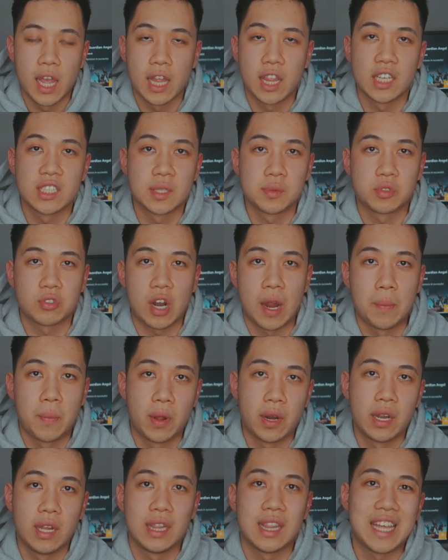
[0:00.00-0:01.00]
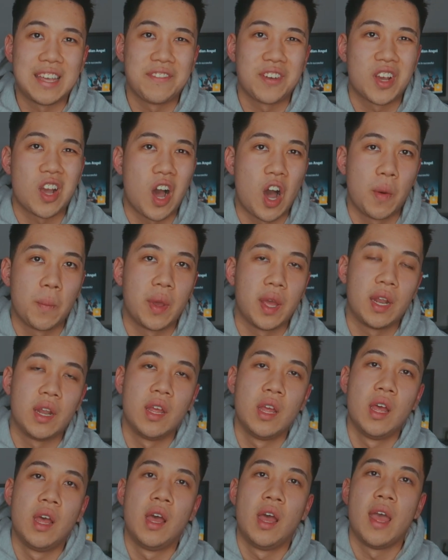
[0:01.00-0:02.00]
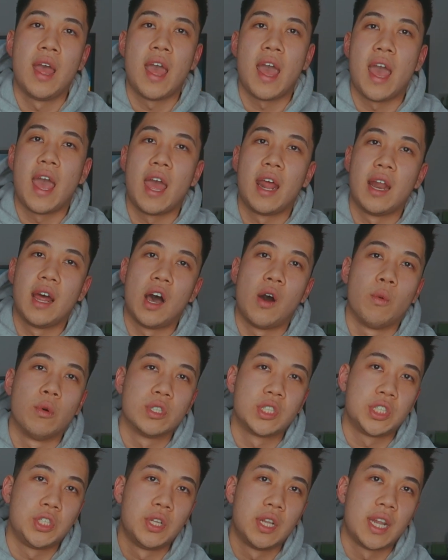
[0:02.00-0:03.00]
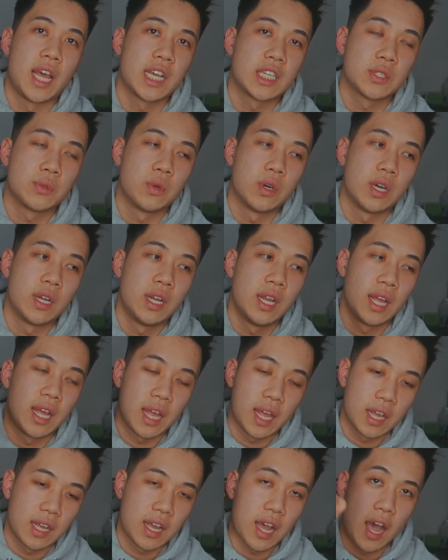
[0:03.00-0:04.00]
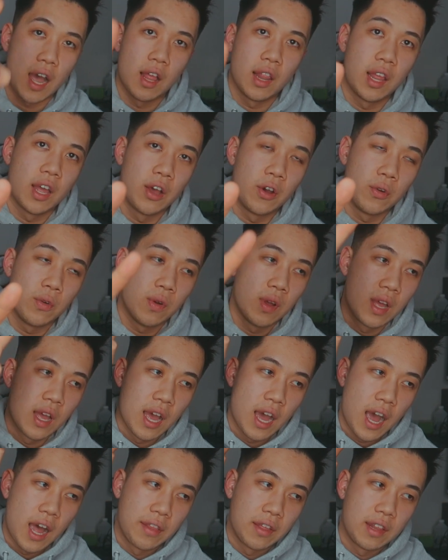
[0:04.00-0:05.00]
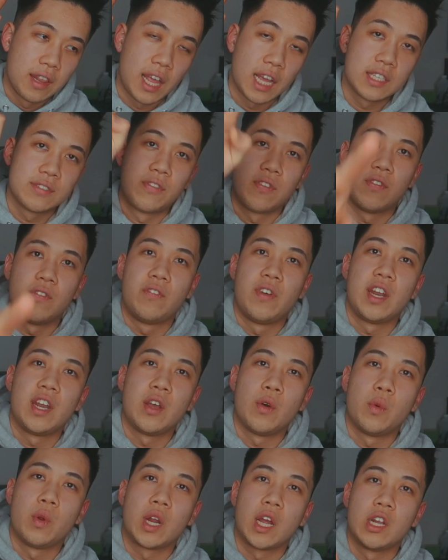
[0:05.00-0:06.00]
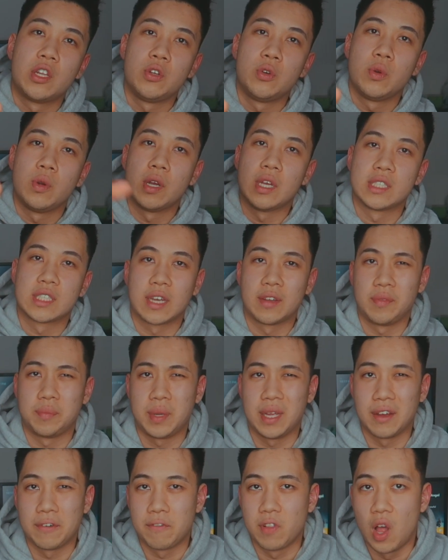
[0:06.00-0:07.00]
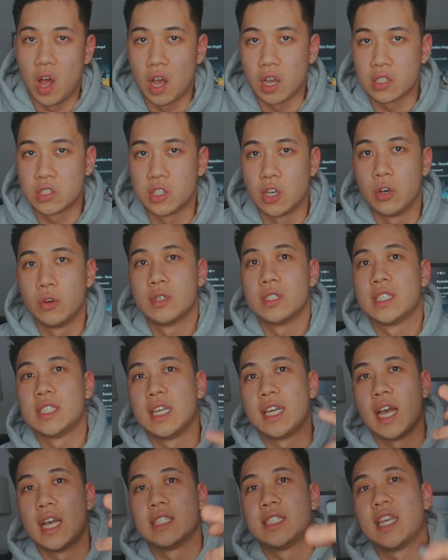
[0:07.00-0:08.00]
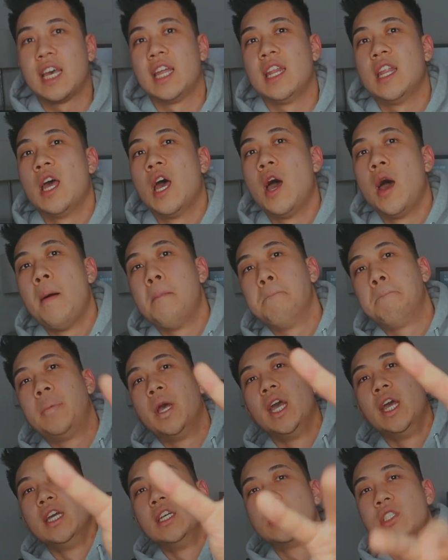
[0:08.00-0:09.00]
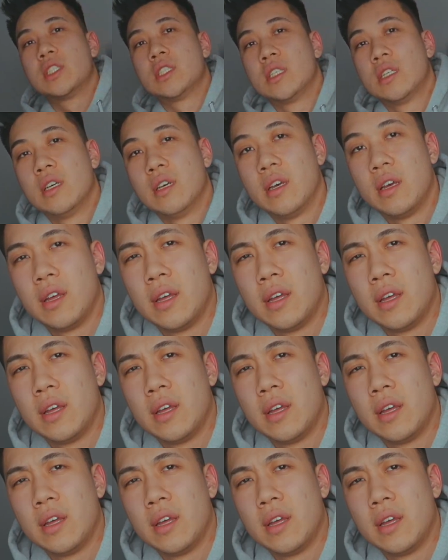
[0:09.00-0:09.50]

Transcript: hit the subscribe button, leave a comment, and uh, we'll see you in the next one. And Kyle out and then next video we're gonna do it's gonna be a vlog so see you guys then peace